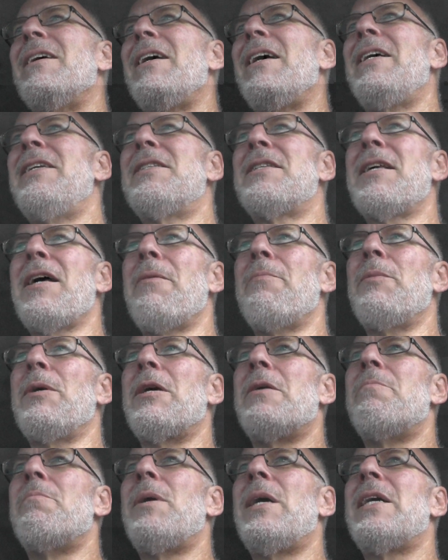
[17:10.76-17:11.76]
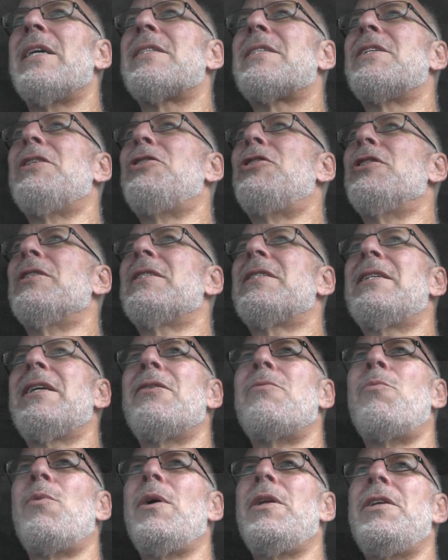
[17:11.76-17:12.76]
he sent me a message and
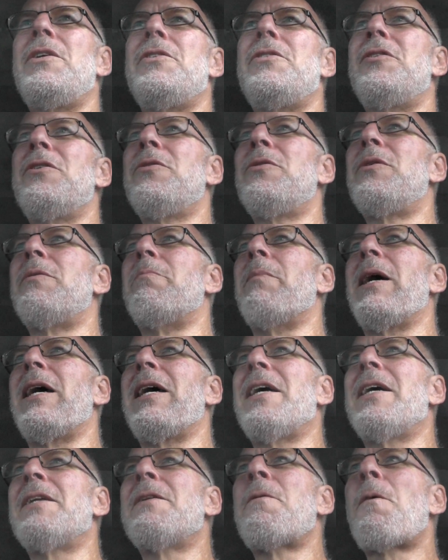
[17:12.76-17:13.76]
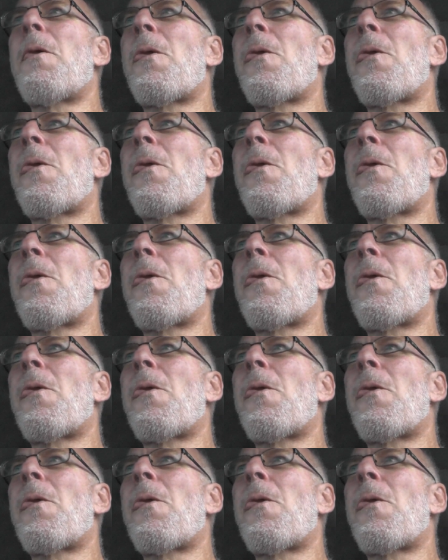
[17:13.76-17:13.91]
said, "What are you doing, man?"